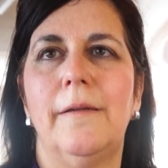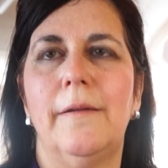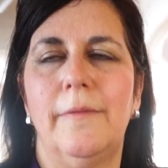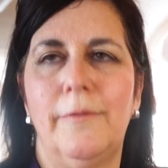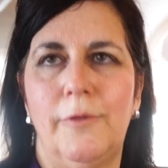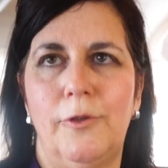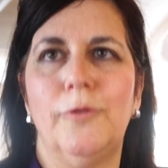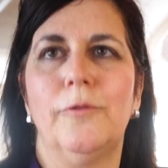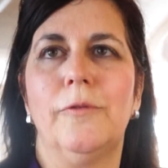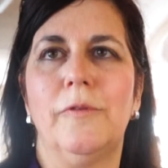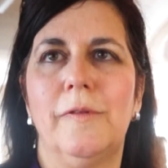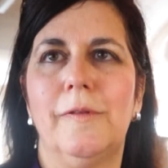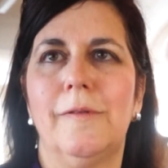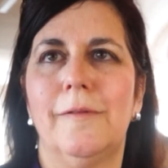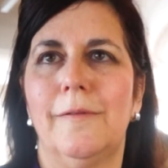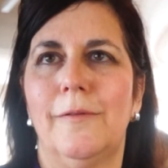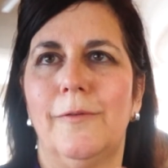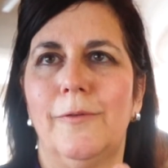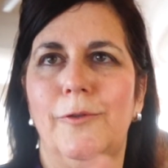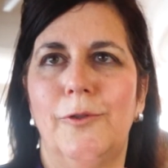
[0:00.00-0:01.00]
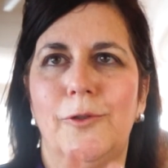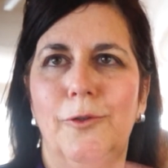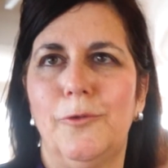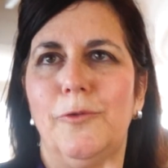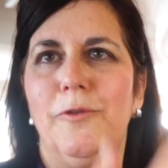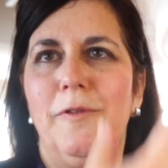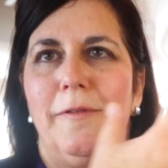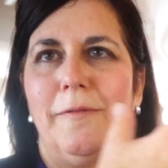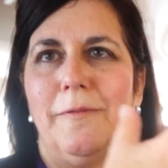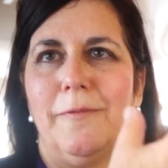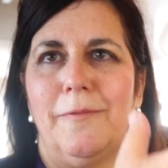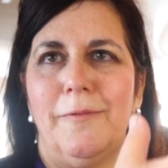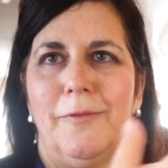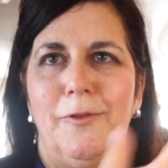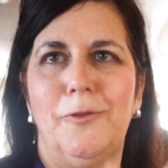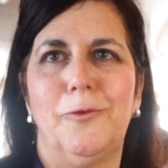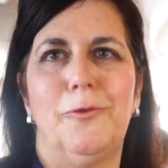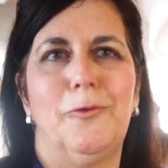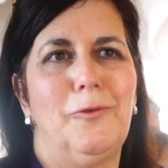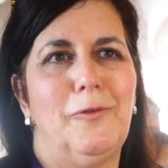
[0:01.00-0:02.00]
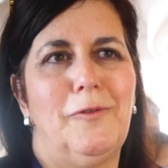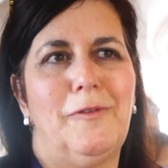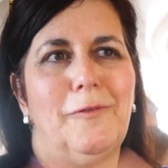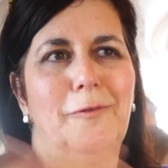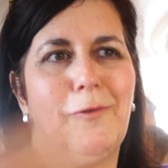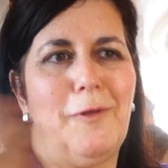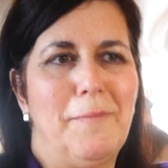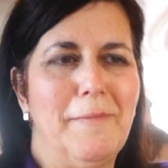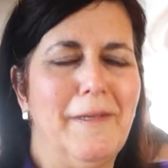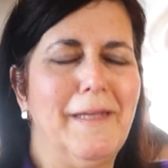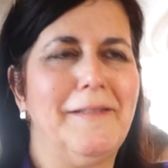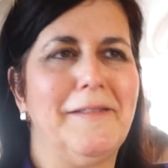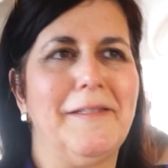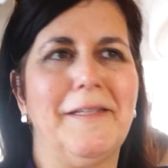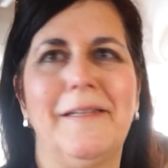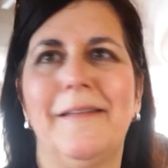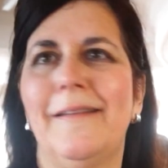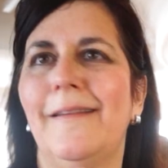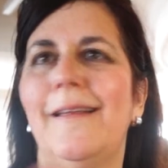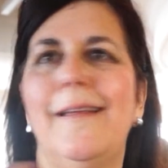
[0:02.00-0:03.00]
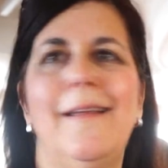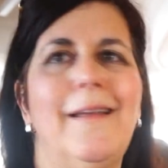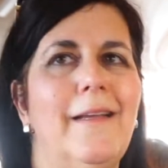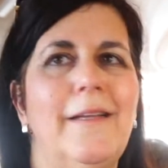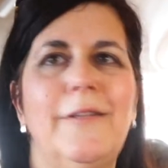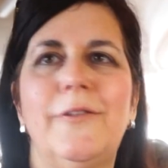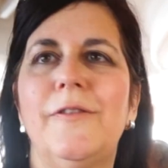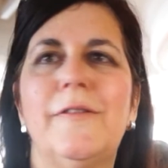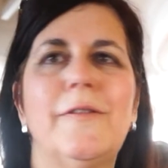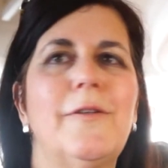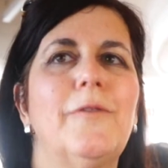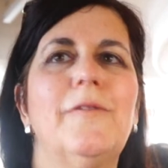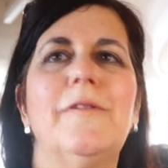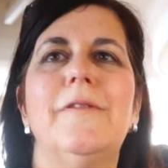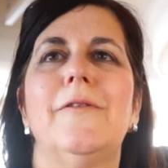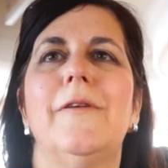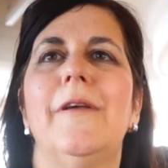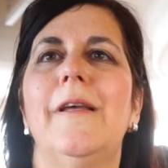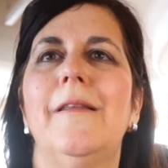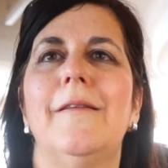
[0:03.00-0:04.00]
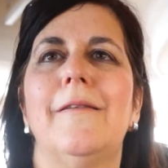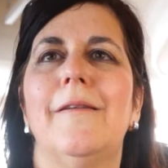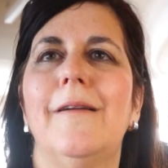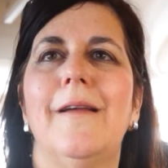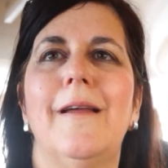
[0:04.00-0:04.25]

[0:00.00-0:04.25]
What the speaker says: Jews, or Jews who are Mexican. It just goes together.